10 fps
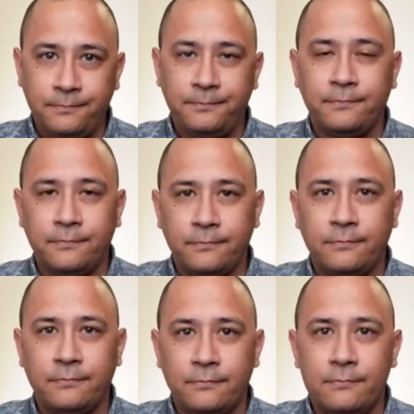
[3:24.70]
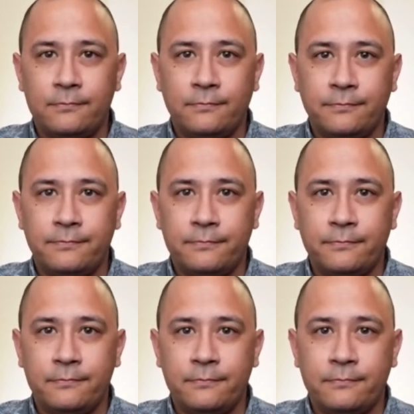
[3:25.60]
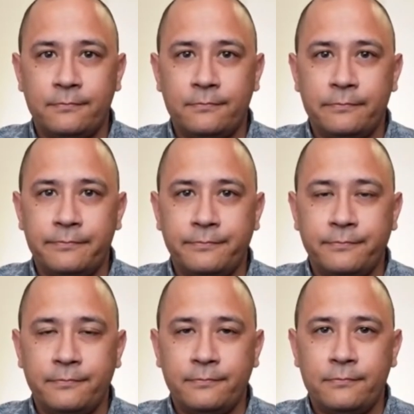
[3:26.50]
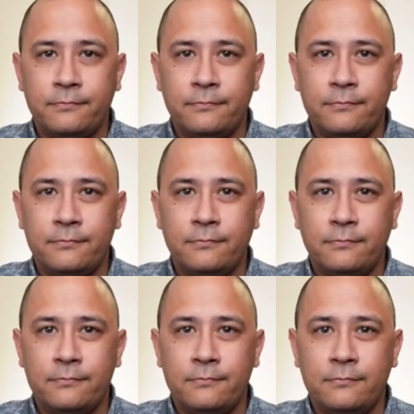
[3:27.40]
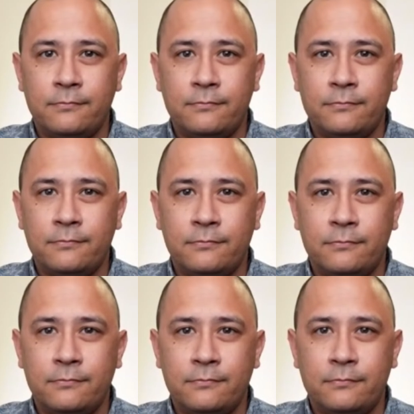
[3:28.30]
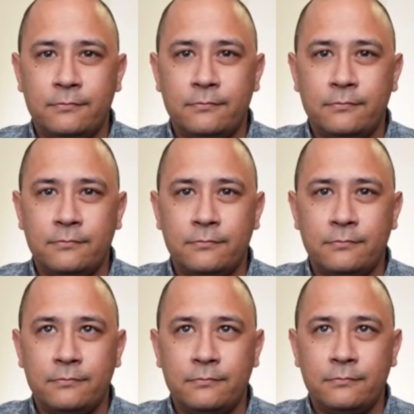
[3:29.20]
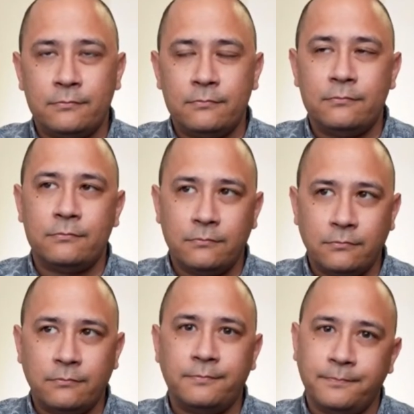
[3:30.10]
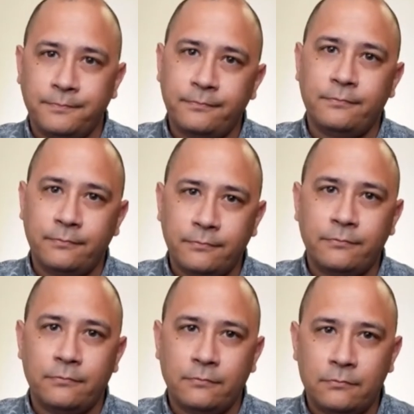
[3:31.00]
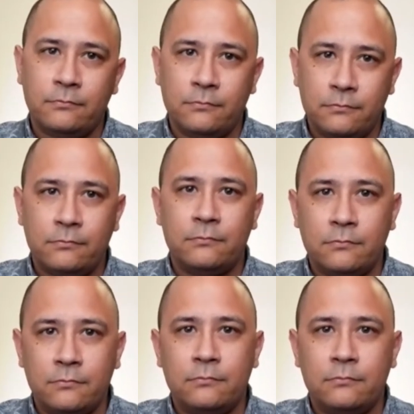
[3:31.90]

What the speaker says: No words are spoken by the person on screen.